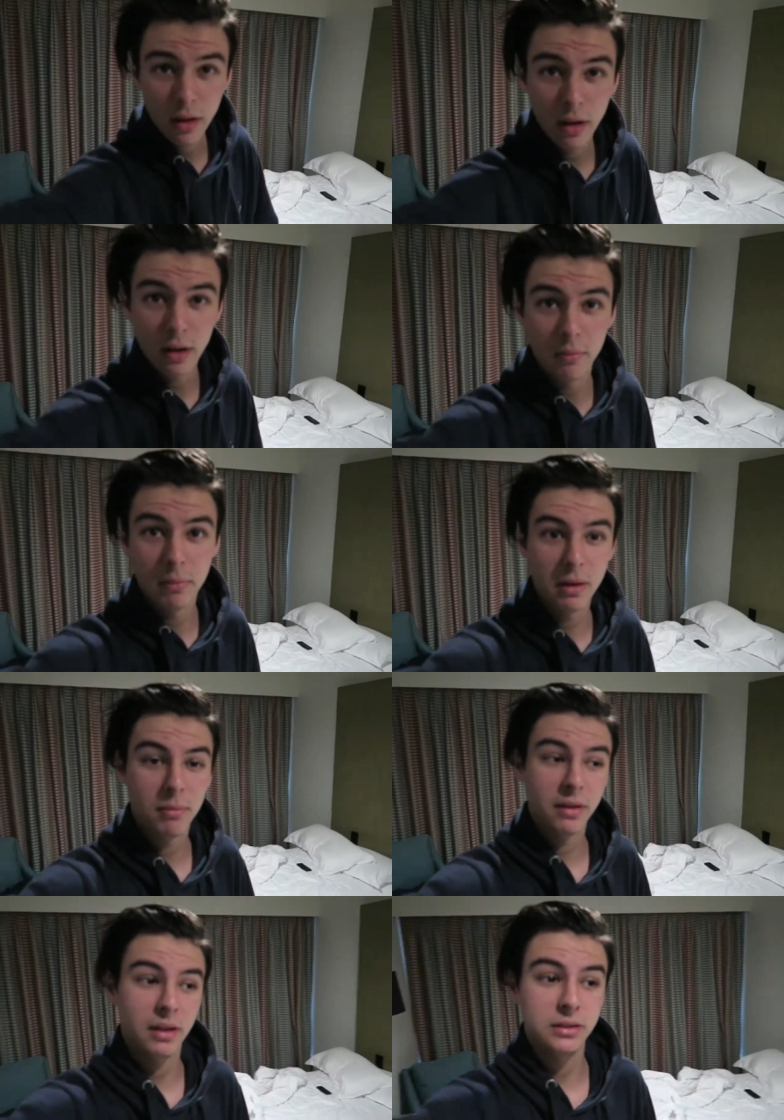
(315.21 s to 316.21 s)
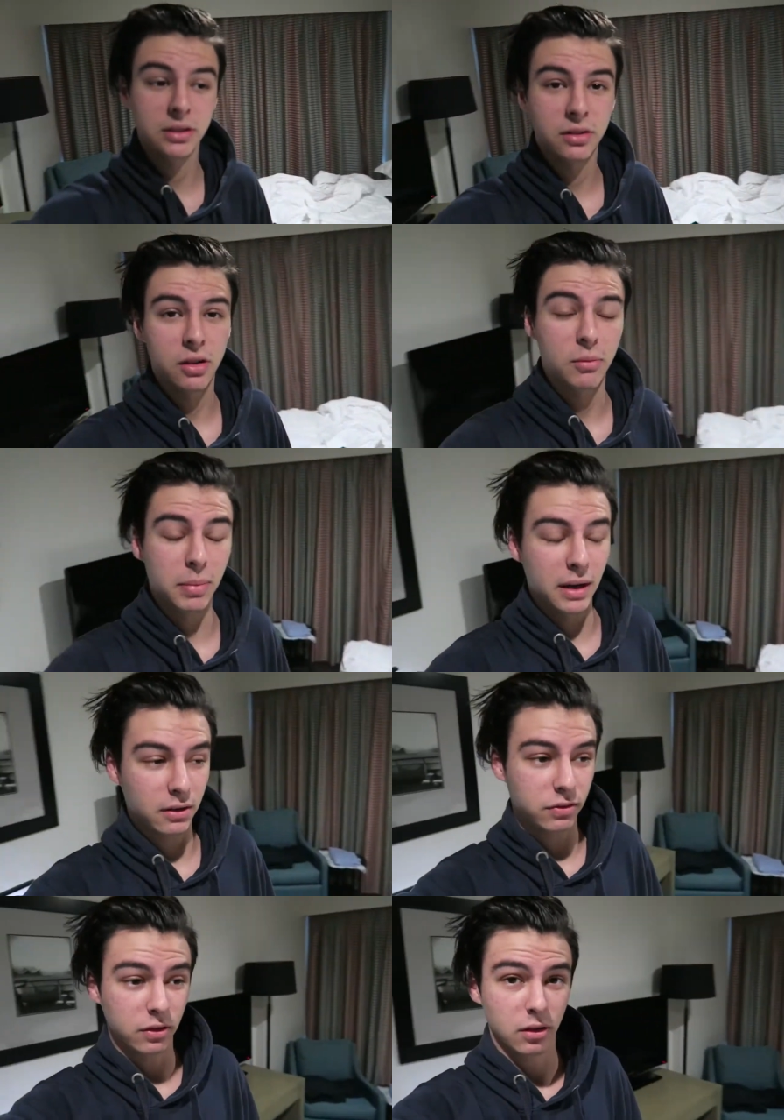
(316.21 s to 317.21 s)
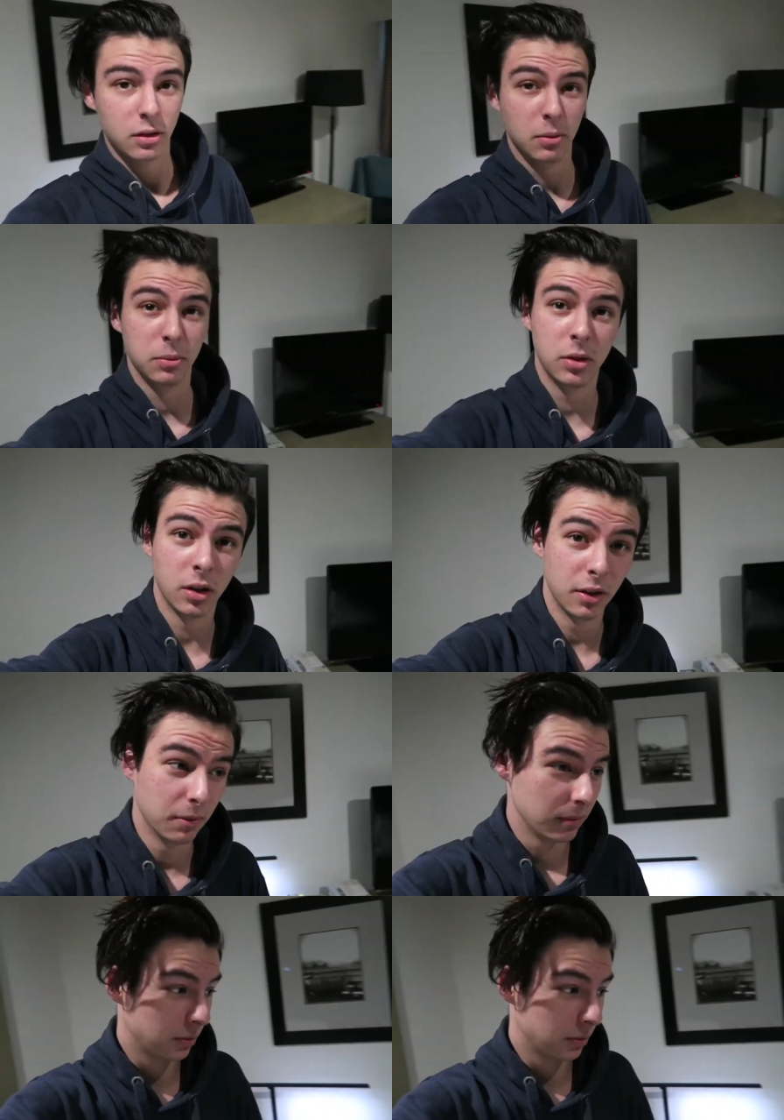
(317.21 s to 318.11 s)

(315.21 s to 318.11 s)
Okay, me and my dad just got back from Tottenham.